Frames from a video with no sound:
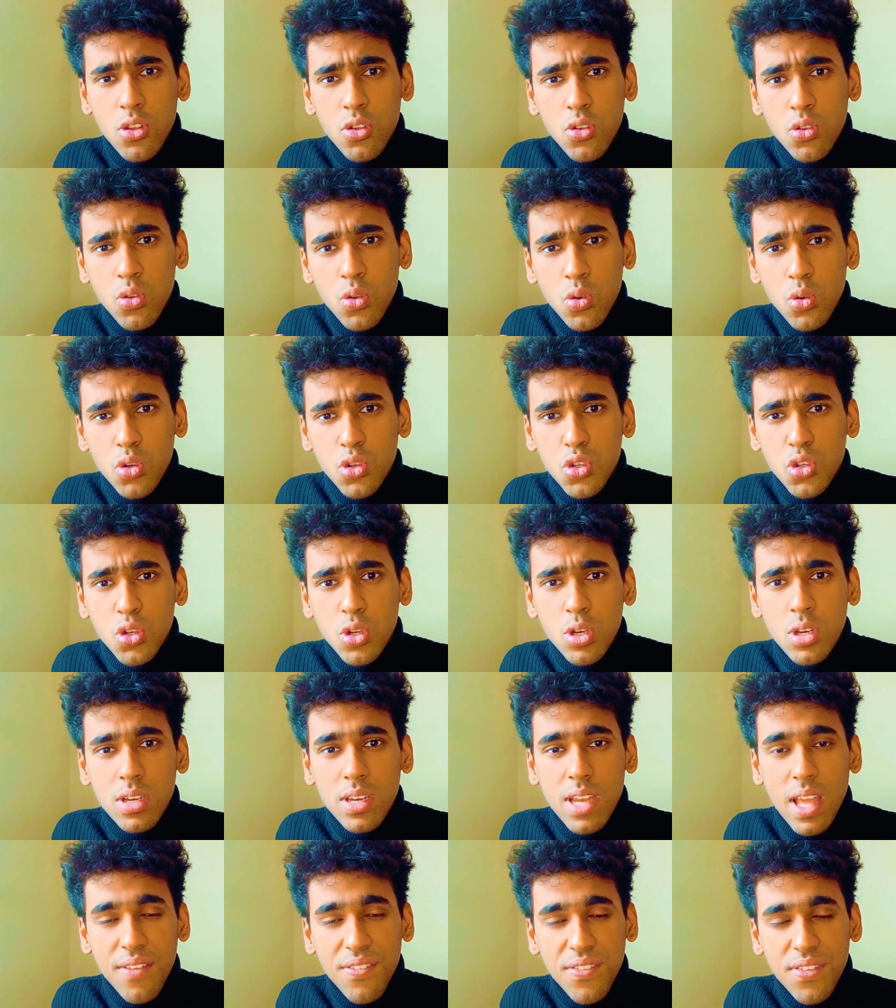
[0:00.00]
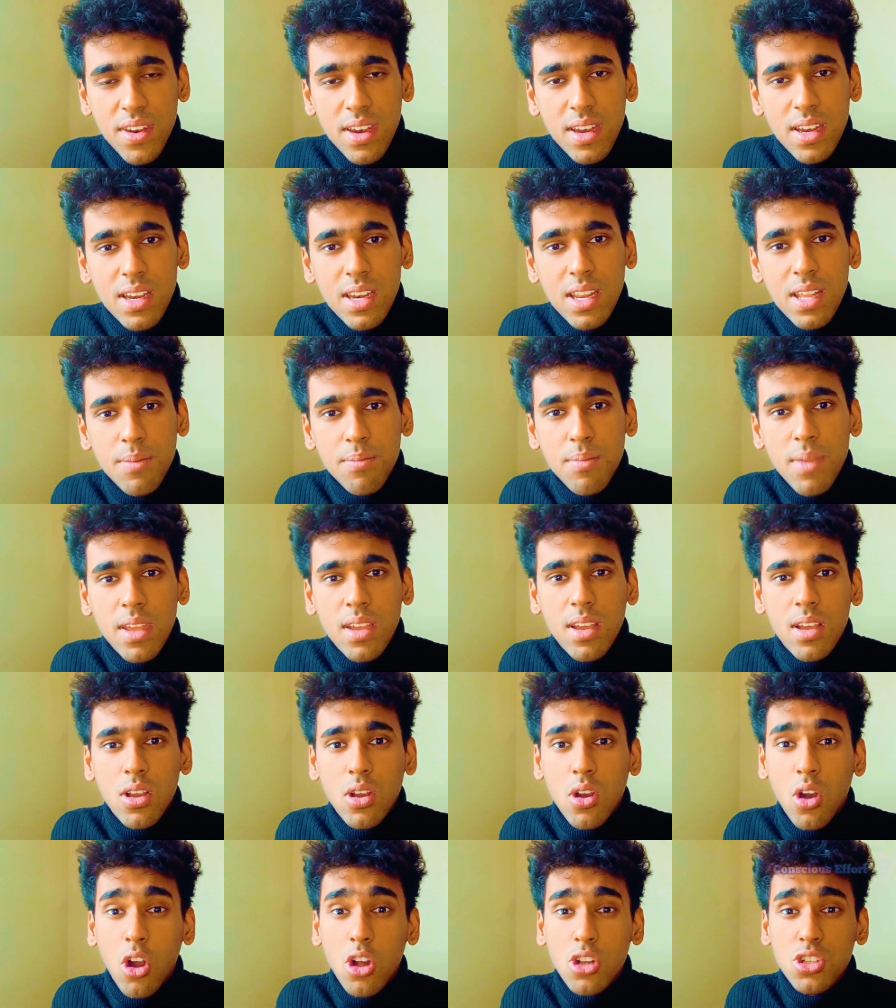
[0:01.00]
you should definitely make
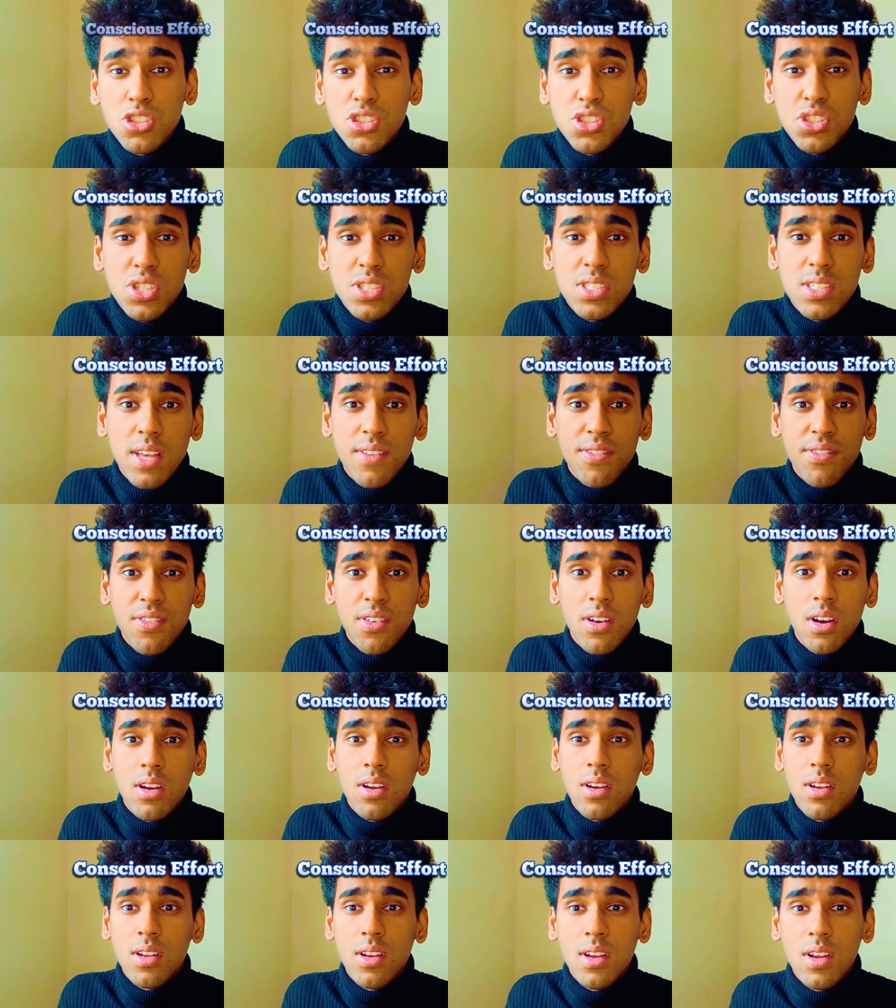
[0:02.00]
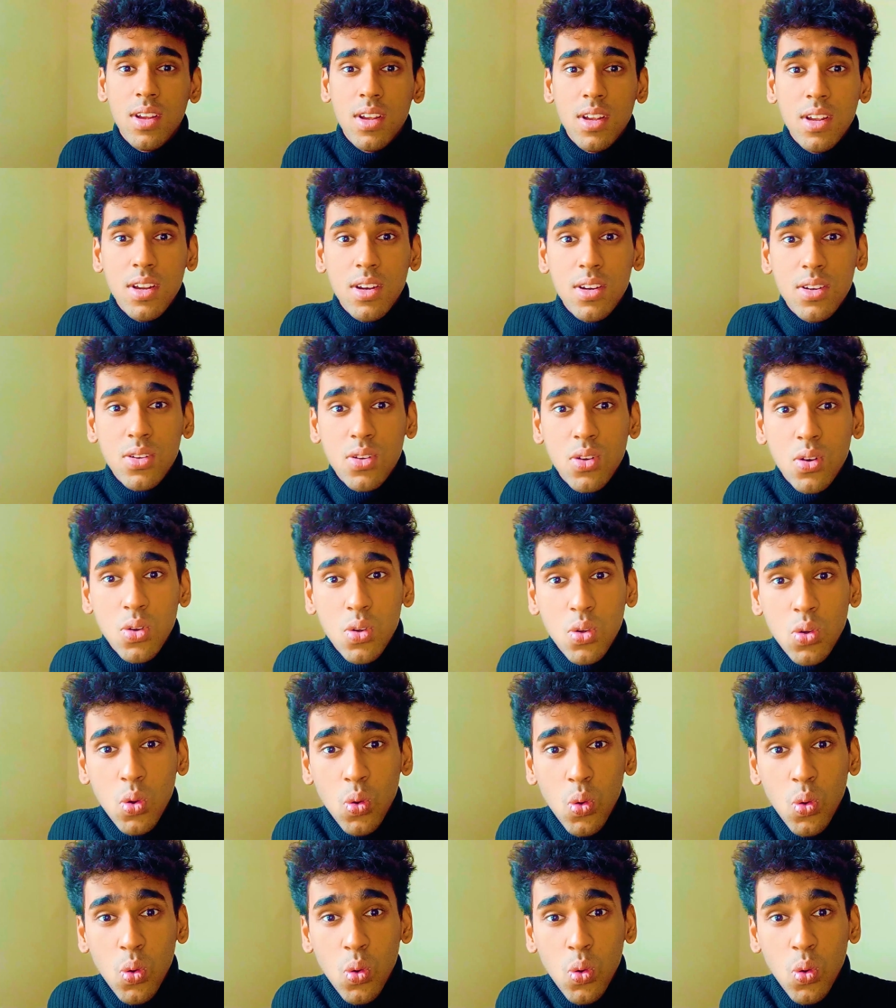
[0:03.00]
a conscious effort to